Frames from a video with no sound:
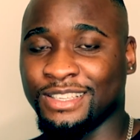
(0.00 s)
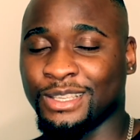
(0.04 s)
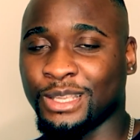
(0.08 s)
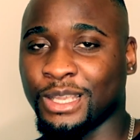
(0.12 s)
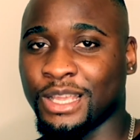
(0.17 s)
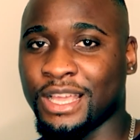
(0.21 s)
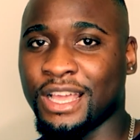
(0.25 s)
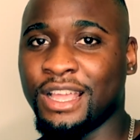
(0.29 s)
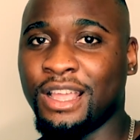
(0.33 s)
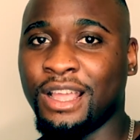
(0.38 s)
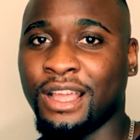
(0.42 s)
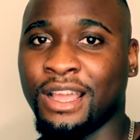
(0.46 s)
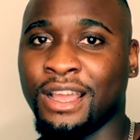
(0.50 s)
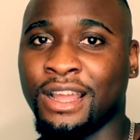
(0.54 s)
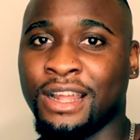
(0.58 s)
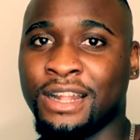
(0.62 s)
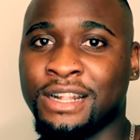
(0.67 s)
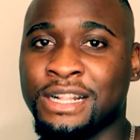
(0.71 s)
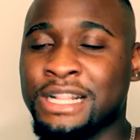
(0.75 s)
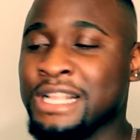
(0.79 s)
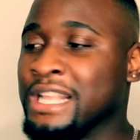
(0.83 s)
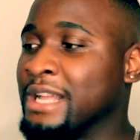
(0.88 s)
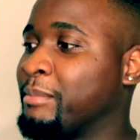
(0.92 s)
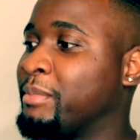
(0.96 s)
Yeah,
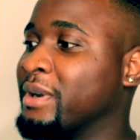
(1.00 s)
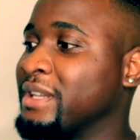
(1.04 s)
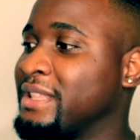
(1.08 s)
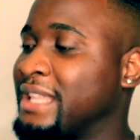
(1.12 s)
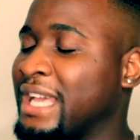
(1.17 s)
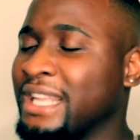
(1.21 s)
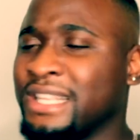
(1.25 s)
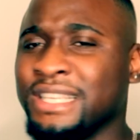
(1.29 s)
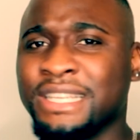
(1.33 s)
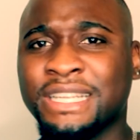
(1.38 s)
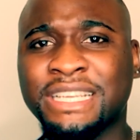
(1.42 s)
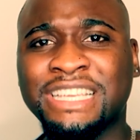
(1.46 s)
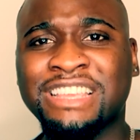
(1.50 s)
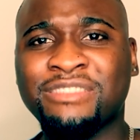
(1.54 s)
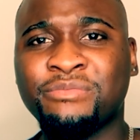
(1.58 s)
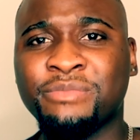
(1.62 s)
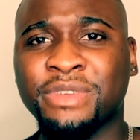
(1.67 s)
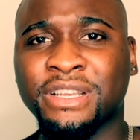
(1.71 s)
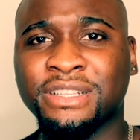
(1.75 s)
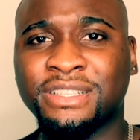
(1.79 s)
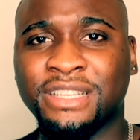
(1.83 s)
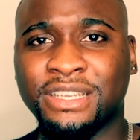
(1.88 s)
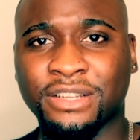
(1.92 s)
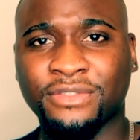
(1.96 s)
but they didn't give me
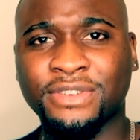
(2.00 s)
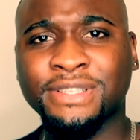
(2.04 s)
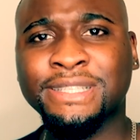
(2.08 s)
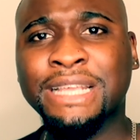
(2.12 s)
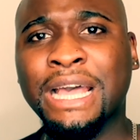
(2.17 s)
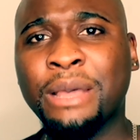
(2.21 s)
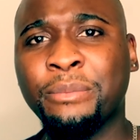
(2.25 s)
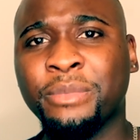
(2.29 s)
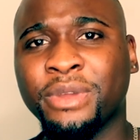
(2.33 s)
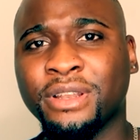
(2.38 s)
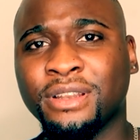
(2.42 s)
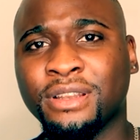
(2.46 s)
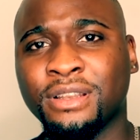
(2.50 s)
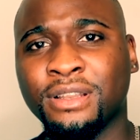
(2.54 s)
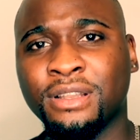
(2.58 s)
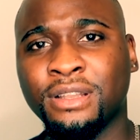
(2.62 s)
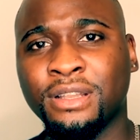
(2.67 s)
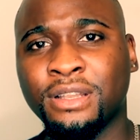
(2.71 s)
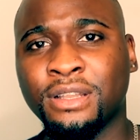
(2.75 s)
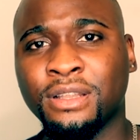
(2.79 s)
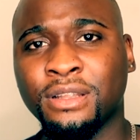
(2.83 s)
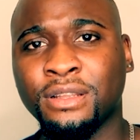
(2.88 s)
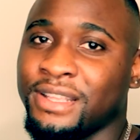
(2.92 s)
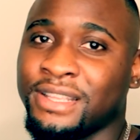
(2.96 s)
a deed of assignment.
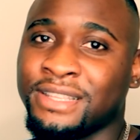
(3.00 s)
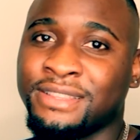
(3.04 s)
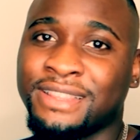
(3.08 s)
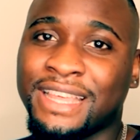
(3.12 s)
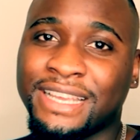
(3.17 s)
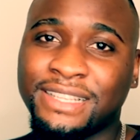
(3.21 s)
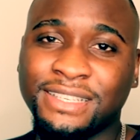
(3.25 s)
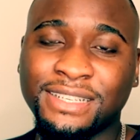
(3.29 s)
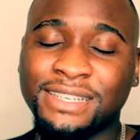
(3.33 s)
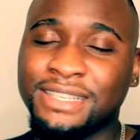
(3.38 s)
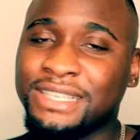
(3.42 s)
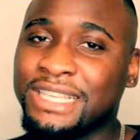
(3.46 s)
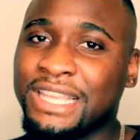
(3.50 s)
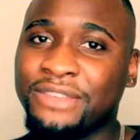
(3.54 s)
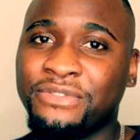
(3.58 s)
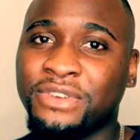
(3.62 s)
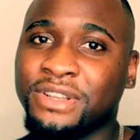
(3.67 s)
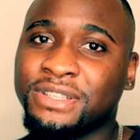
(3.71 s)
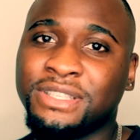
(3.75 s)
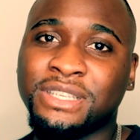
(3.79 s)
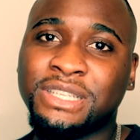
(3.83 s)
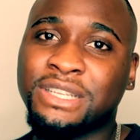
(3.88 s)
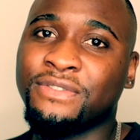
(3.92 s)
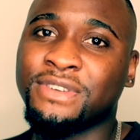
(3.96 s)
They didn't give you a
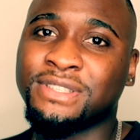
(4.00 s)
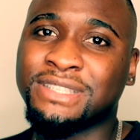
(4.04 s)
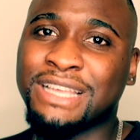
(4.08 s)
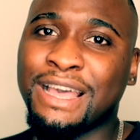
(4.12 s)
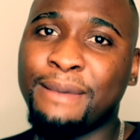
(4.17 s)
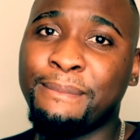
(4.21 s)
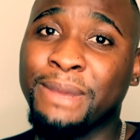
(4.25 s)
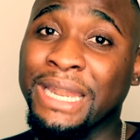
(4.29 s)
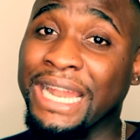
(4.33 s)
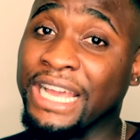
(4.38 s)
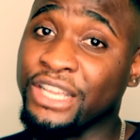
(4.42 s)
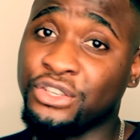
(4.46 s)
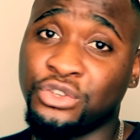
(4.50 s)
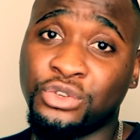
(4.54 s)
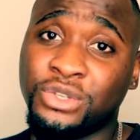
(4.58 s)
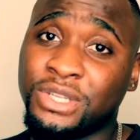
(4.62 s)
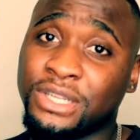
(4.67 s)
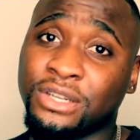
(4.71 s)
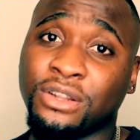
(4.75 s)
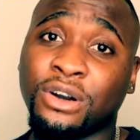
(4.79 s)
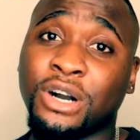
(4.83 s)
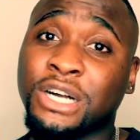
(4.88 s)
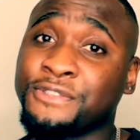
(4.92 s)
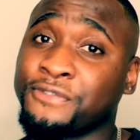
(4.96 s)
deed of assignment, and you
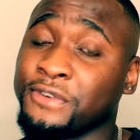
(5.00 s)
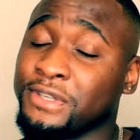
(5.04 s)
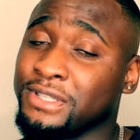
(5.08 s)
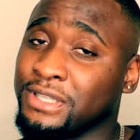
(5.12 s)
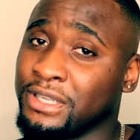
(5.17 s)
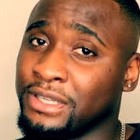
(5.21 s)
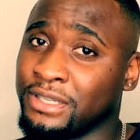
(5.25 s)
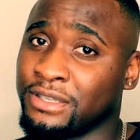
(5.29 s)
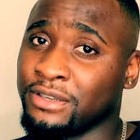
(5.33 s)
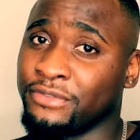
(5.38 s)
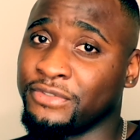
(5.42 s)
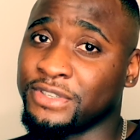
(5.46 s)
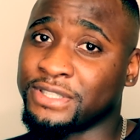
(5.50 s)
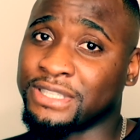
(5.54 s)
didn't ask for a deed of